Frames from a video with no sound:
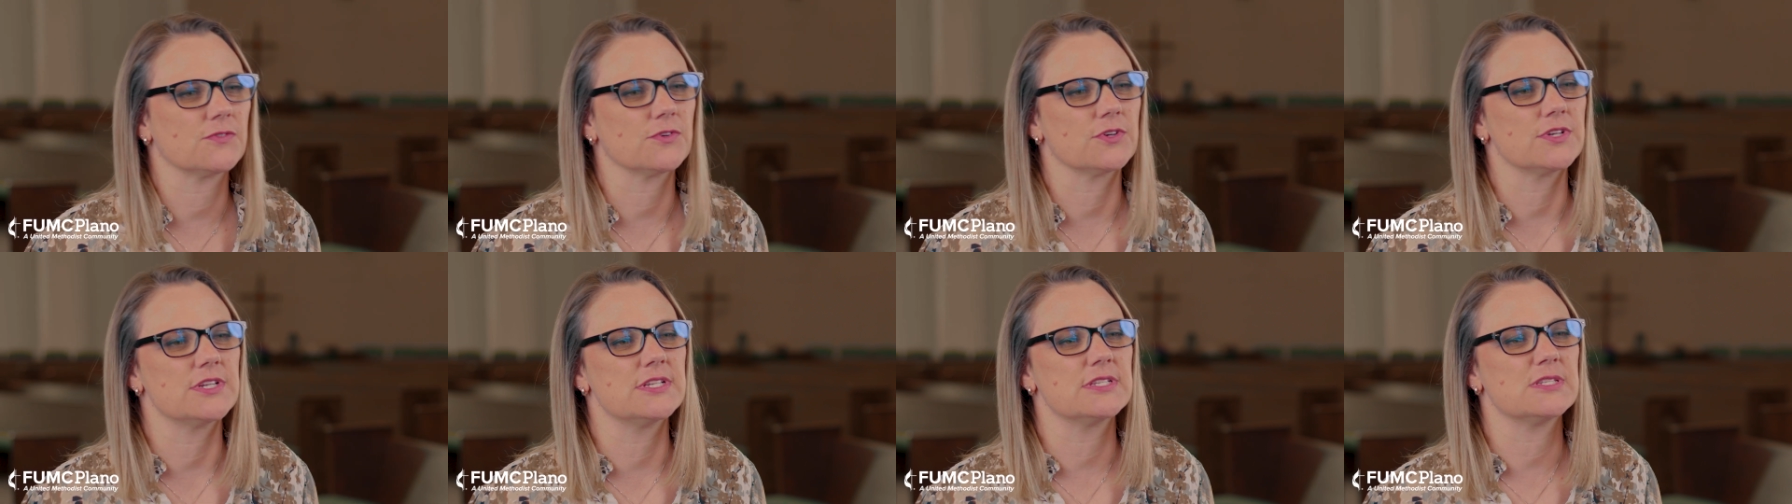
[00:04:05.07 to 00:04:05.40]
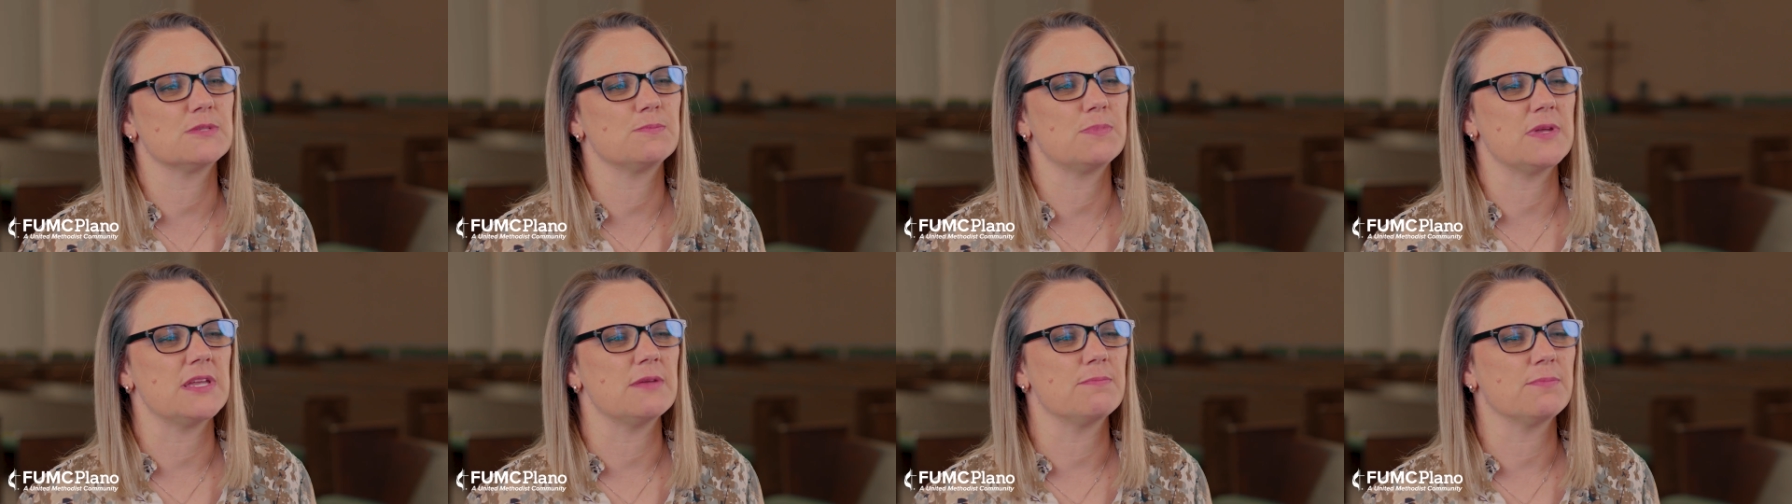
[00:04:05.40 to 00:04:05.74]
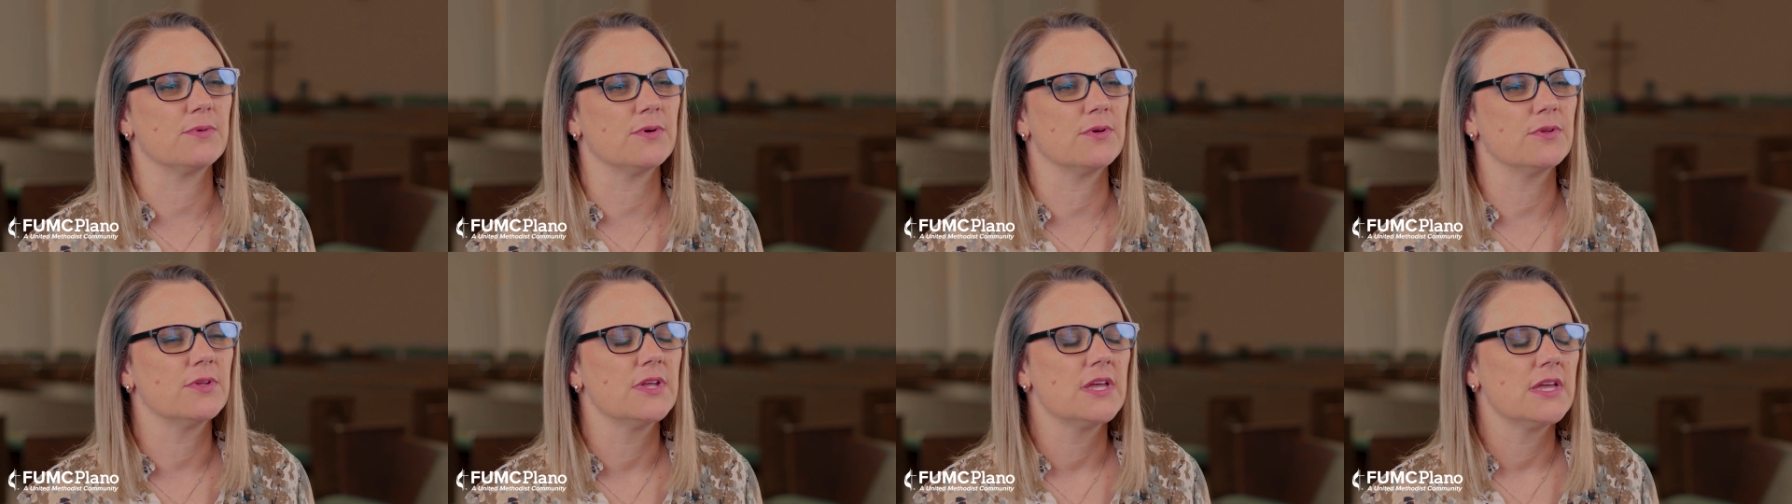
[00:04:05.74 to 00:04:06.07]
for his
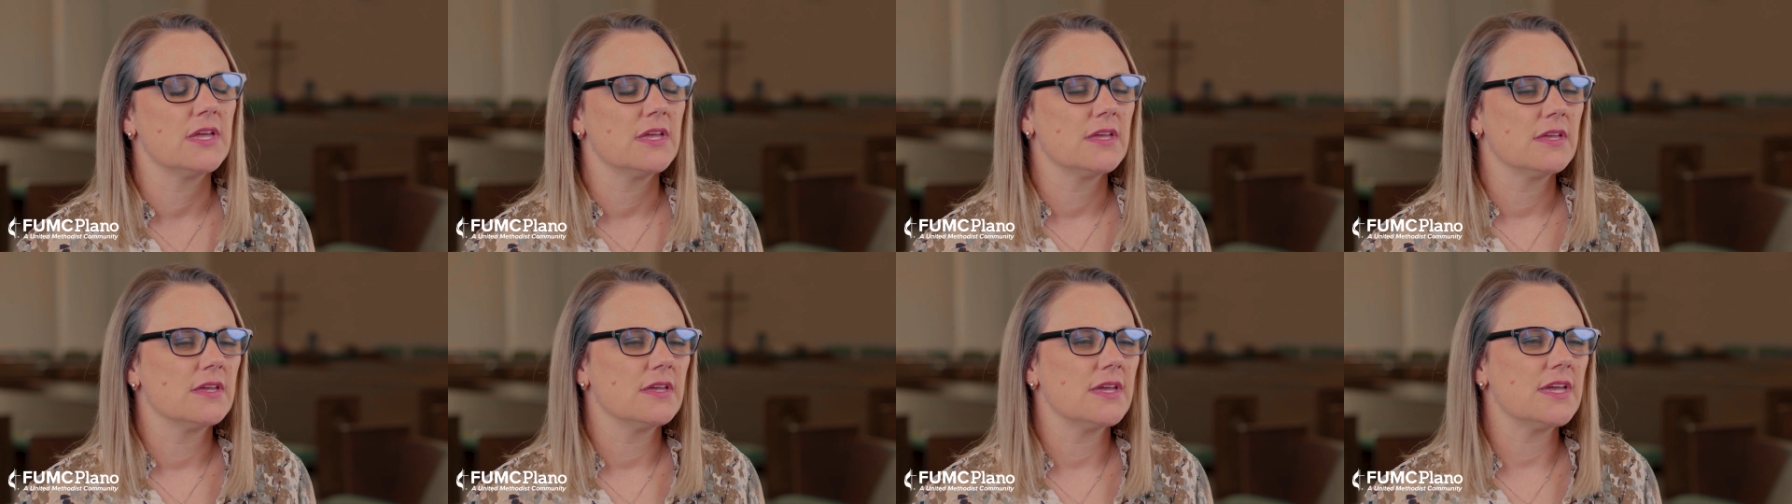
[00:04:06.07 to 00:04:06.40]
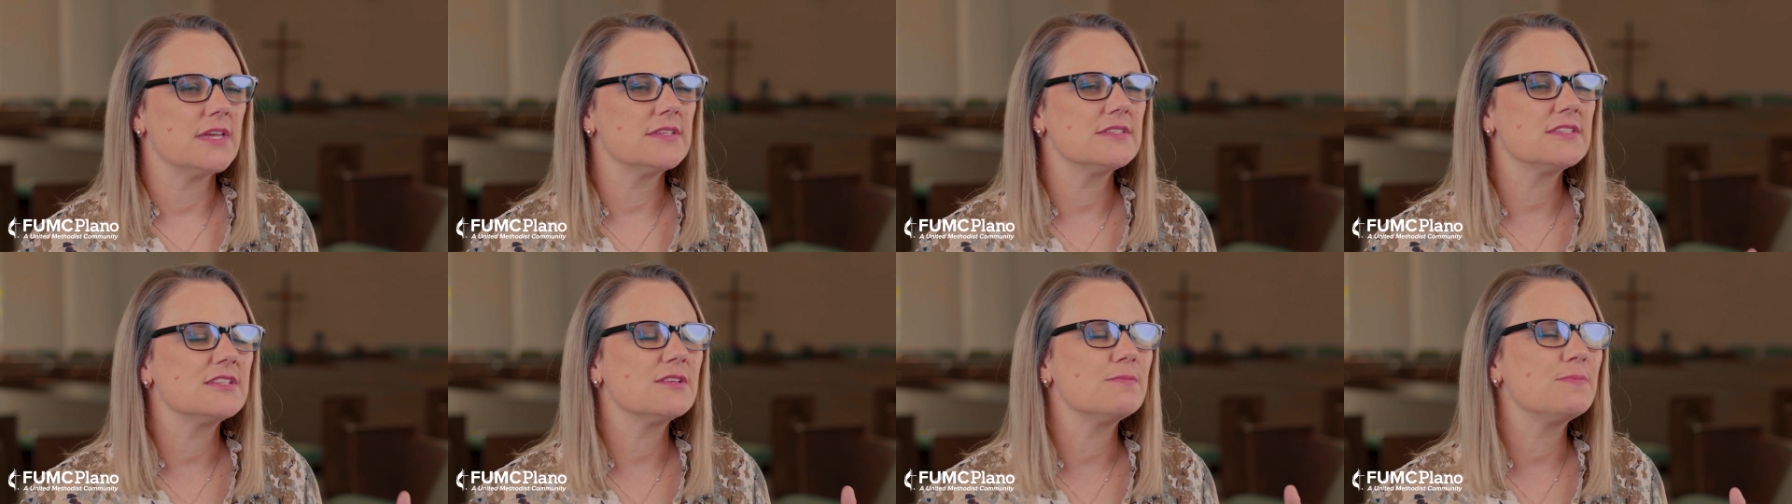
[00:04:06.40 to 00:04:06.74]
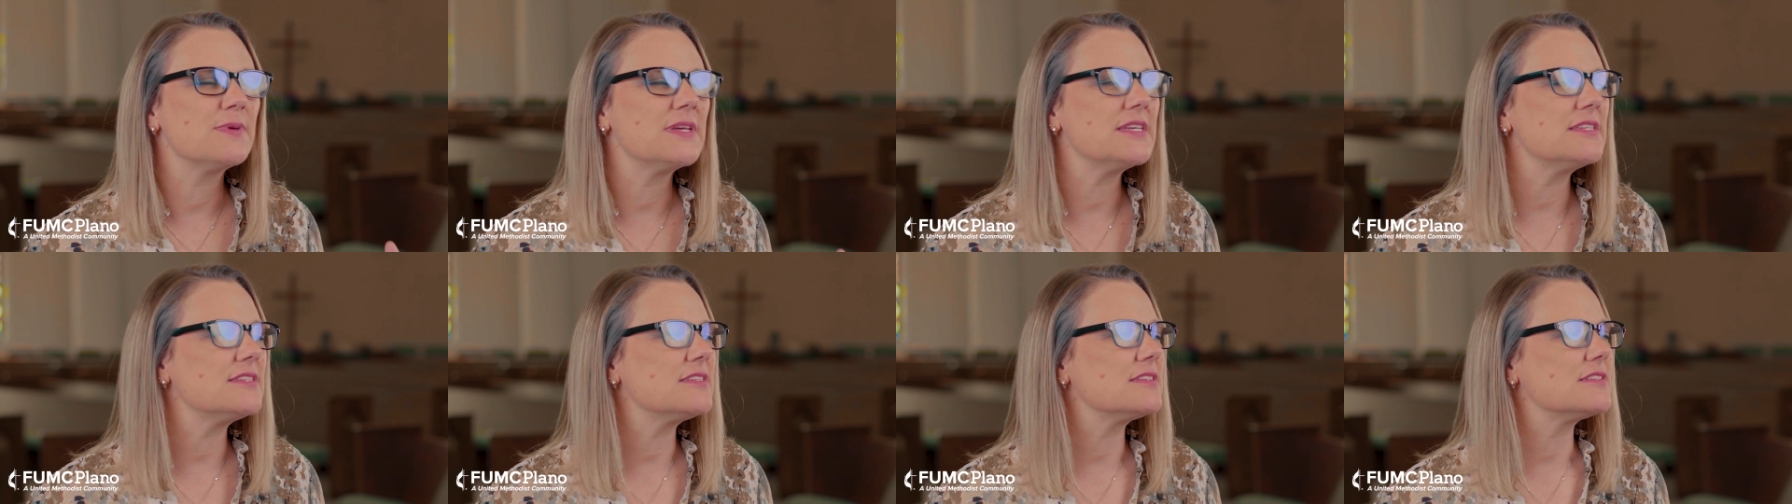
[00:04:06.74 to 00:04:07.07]
people is to
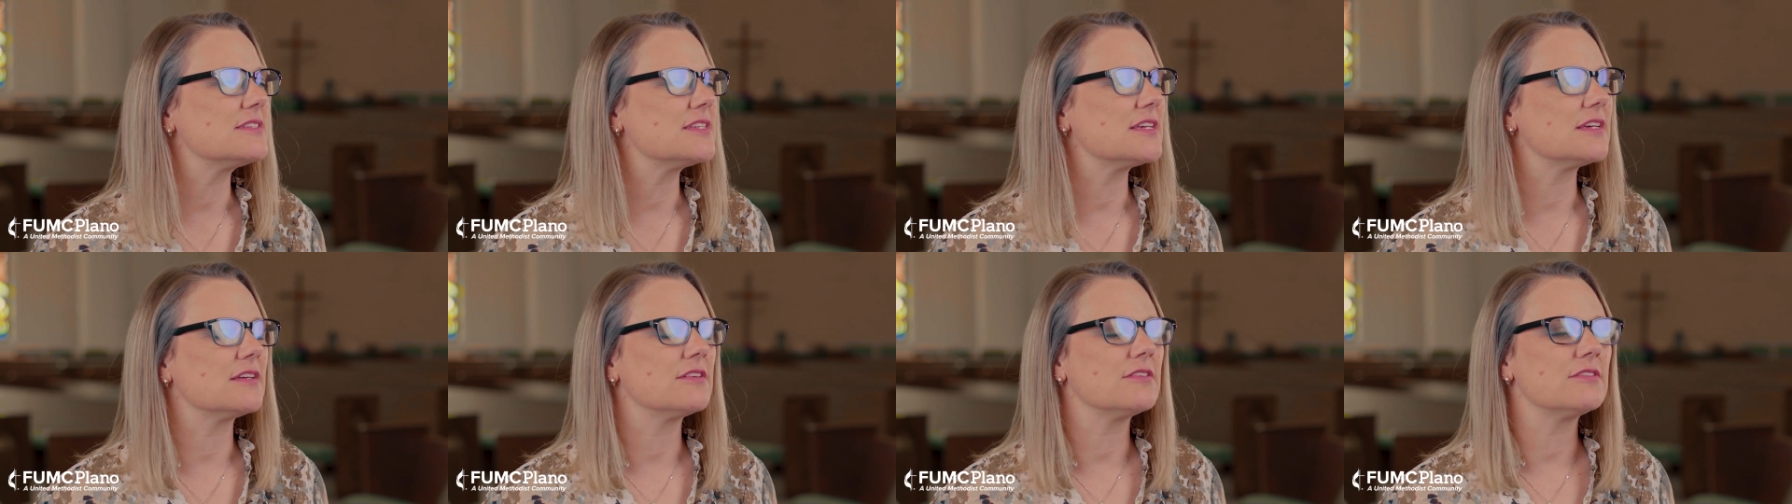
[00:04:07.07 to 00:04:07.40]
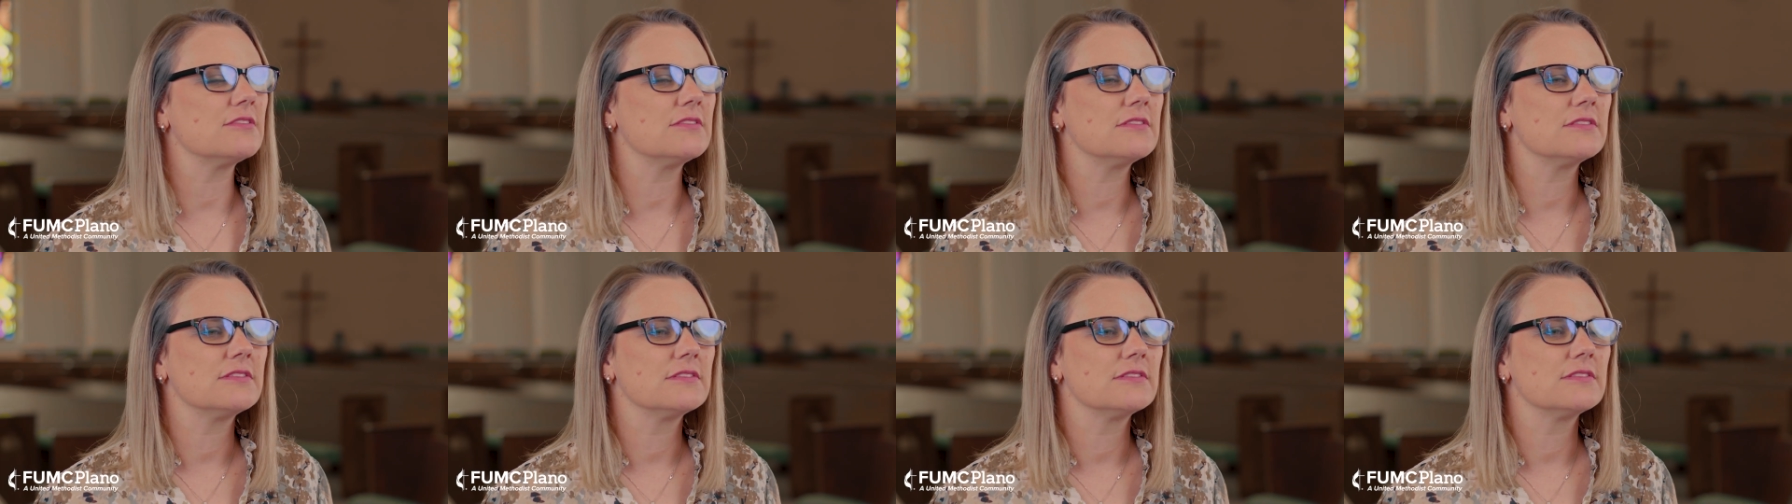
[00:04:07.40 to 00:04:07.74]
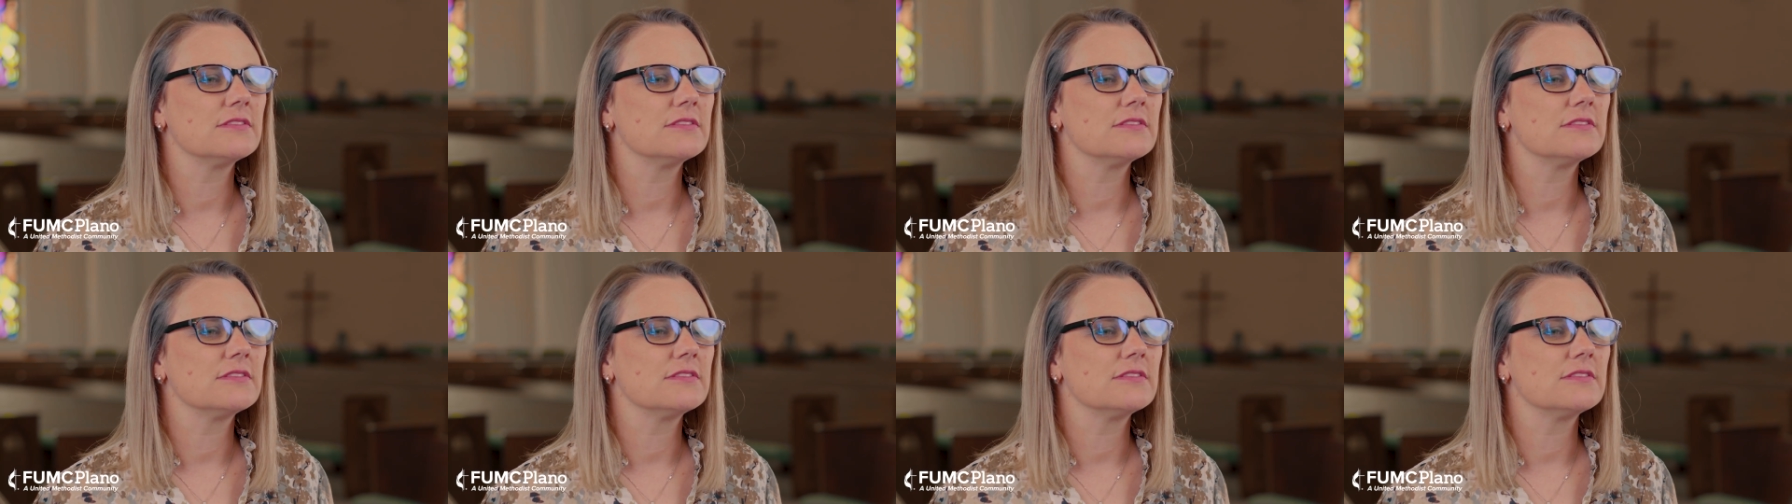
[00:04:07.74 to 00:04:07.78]
be still